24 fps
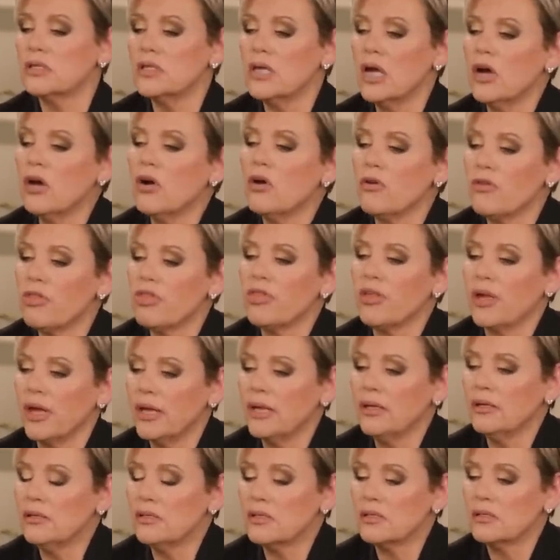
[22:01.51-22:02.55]
there are
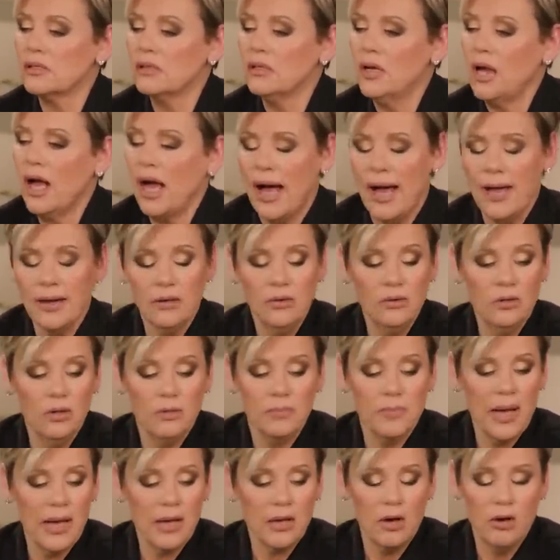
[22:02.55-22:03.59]
things I can
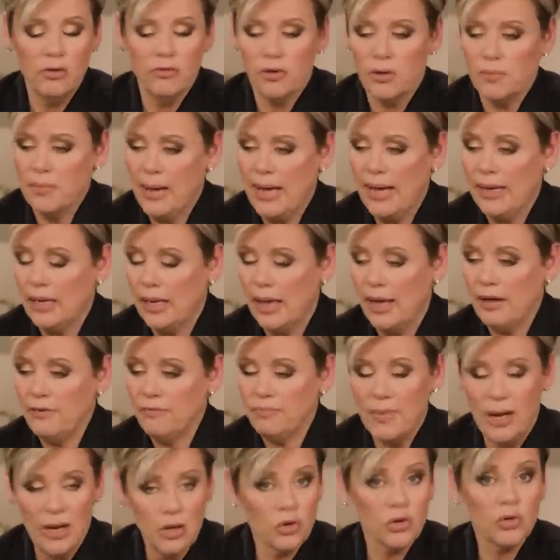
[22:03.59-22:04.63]
look back over my life,
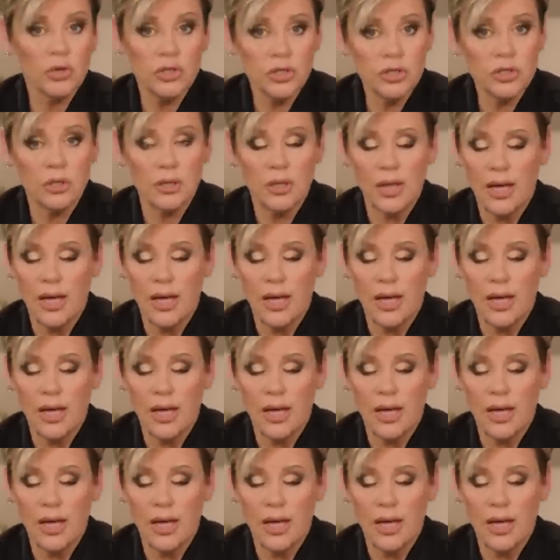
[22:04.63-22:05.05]
my Christian